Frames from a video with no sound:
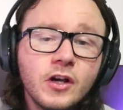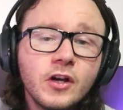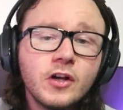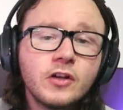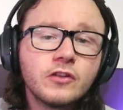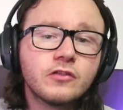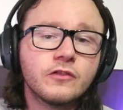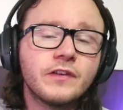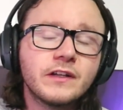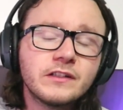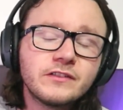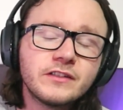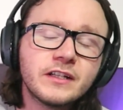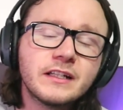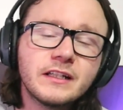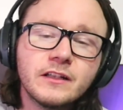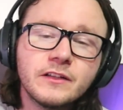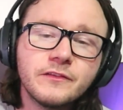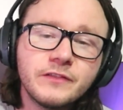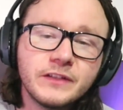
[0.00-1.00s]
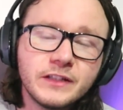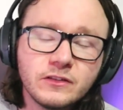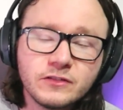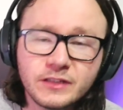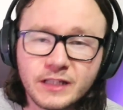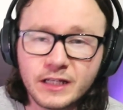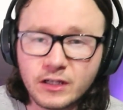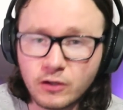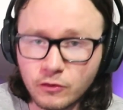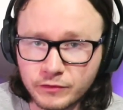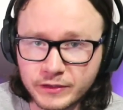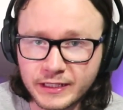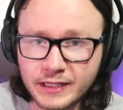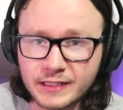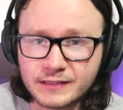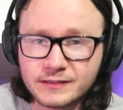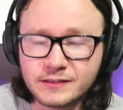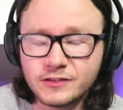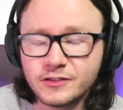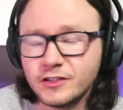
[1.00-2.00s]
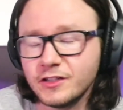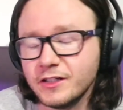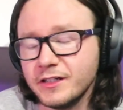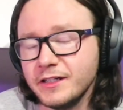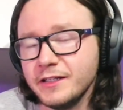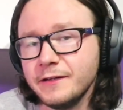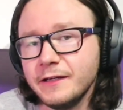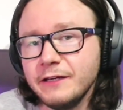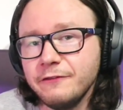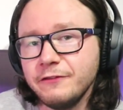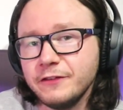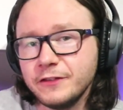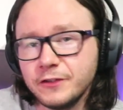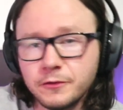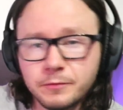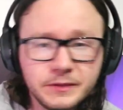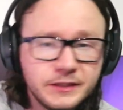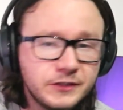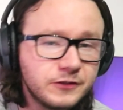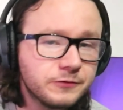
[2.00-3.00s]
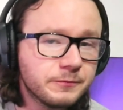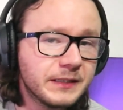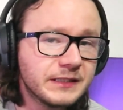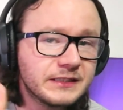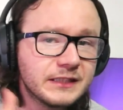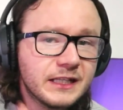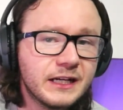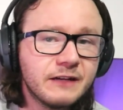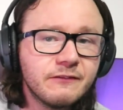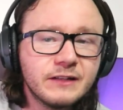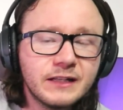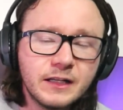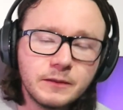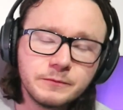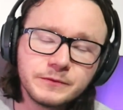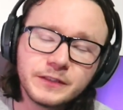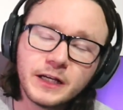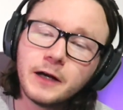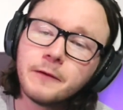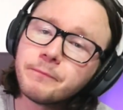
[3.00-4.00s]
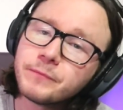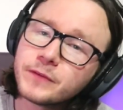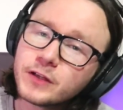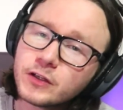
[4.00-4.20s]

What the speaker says: So thanks for checking out the video today, hopefully you guys enjoy it. If you do, please smash the like, really helps out.